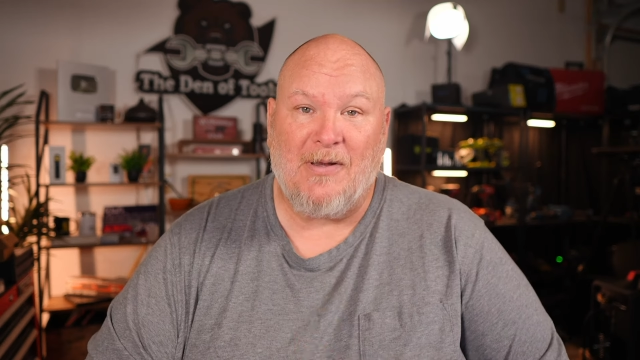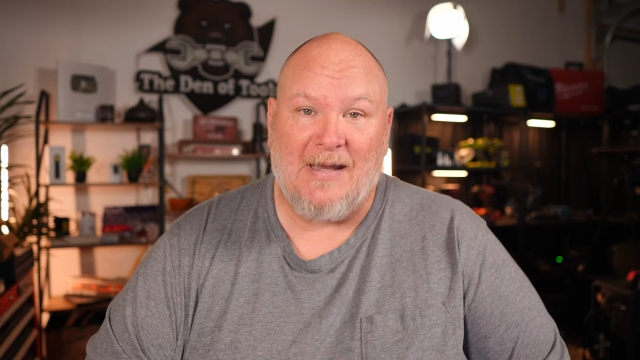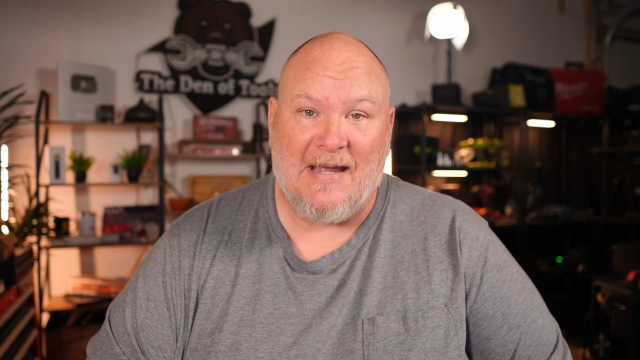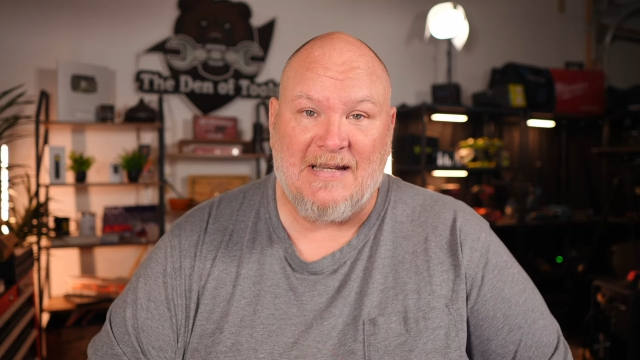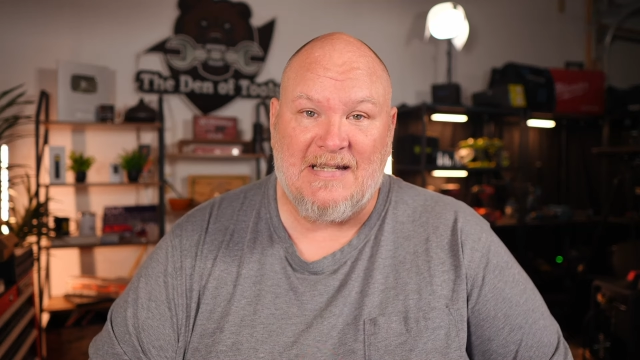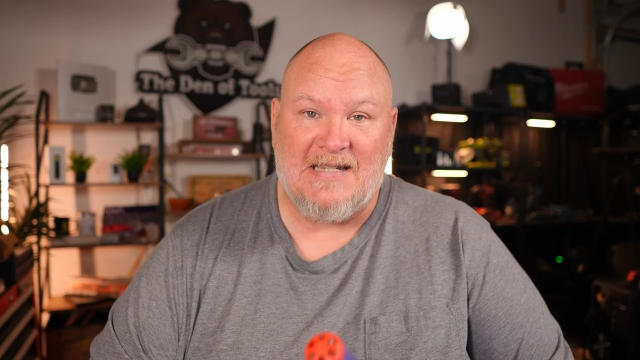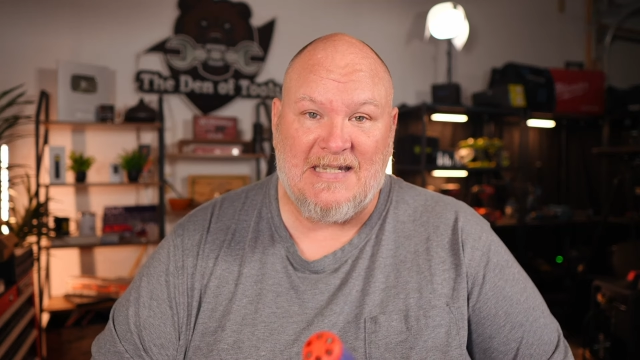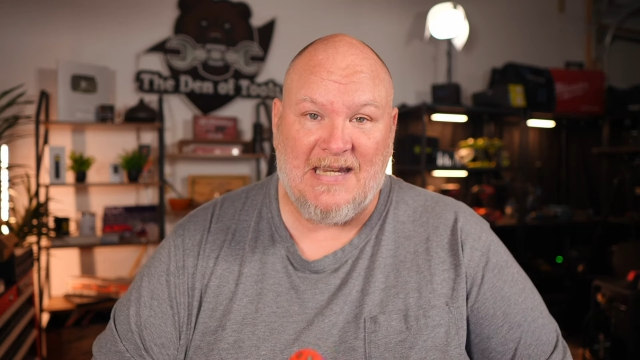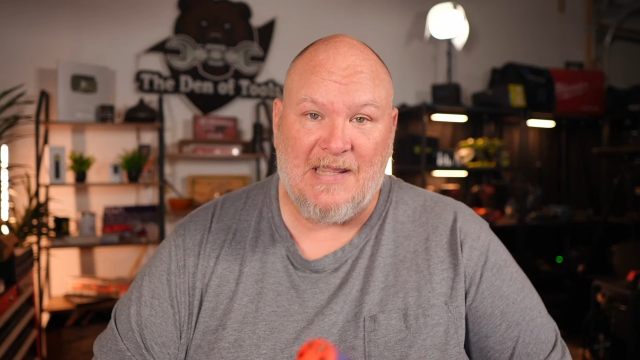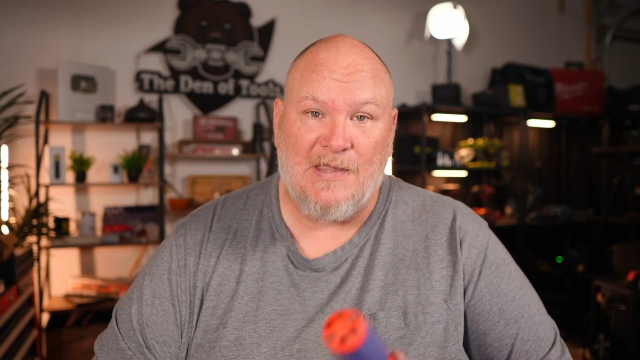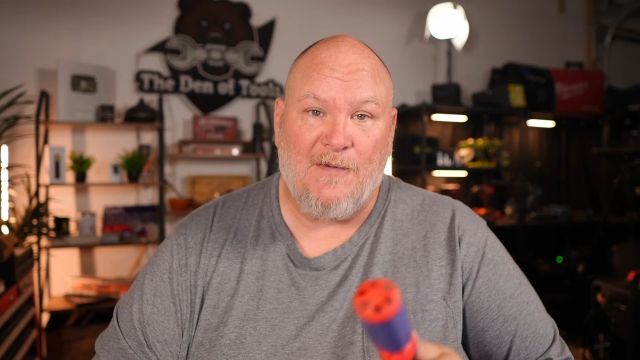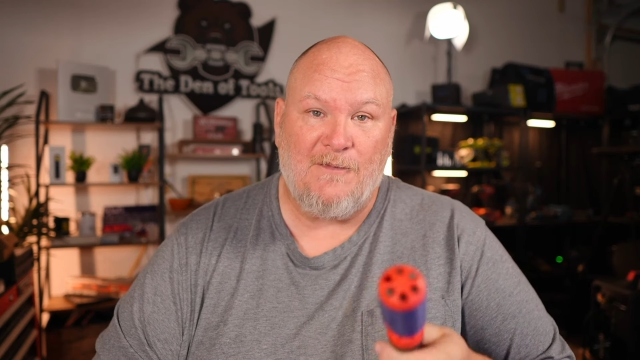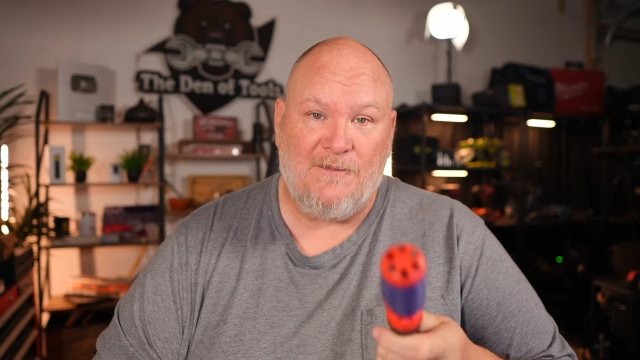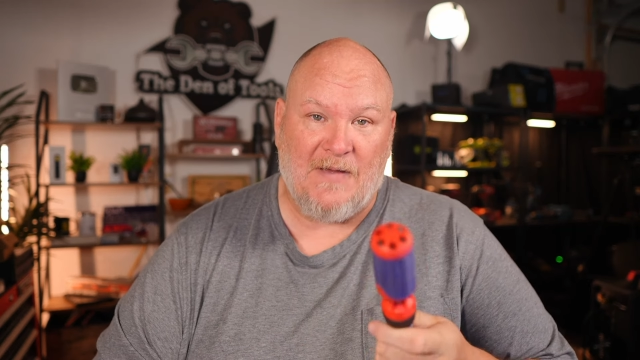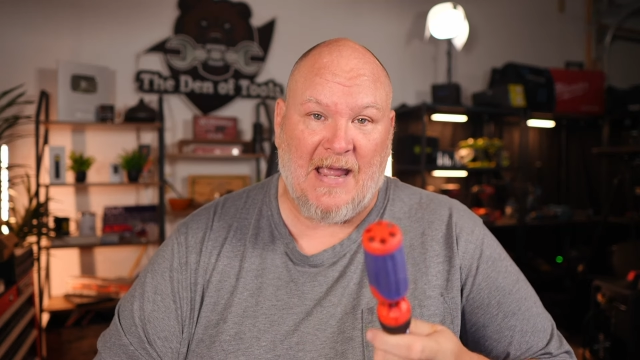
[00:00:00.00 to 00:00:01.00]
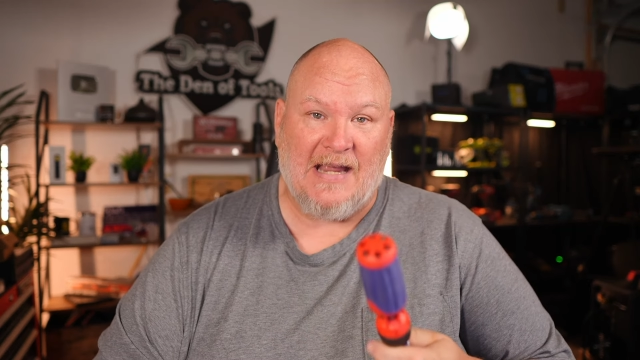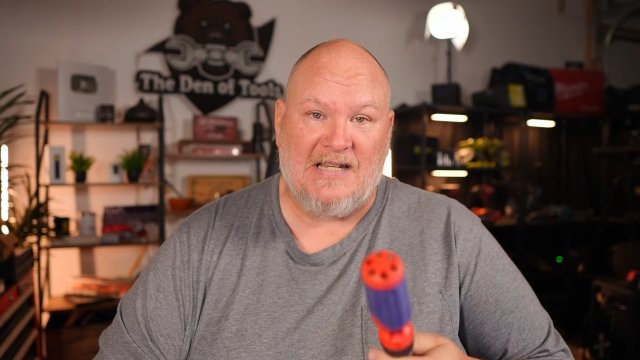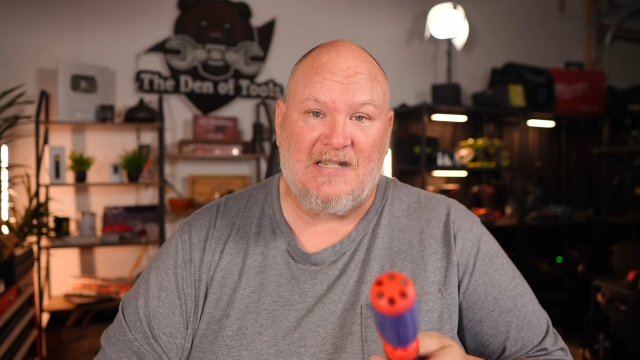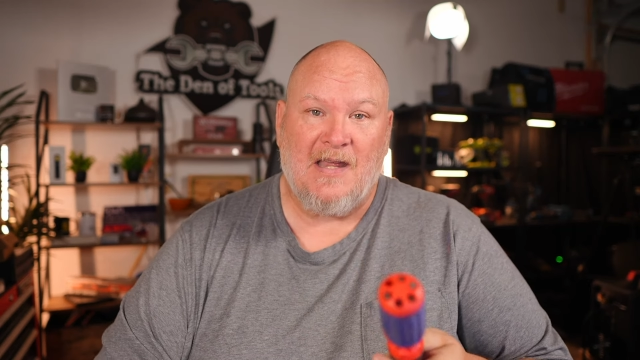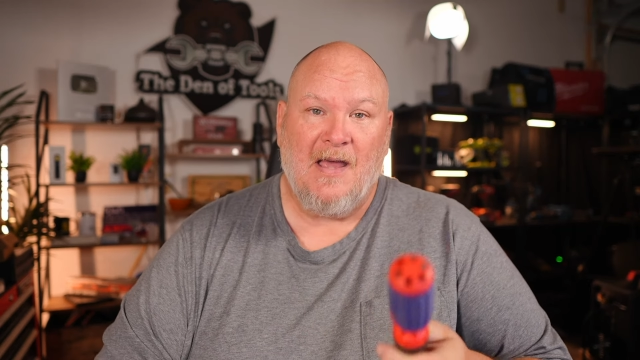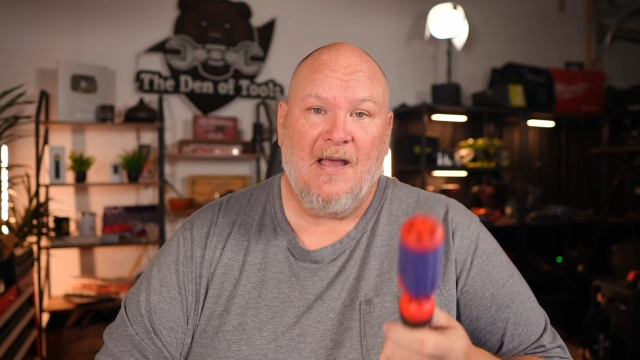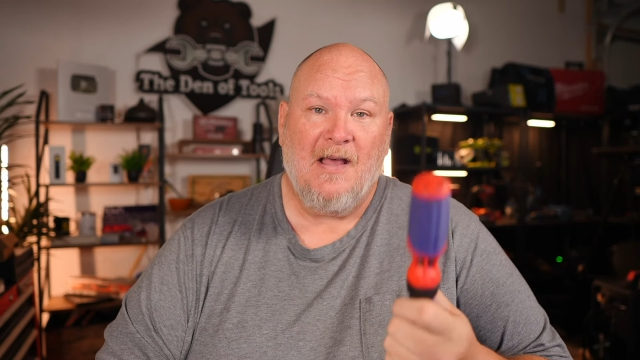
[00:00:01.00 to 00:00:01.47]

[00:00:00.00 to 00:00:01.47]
like to see the face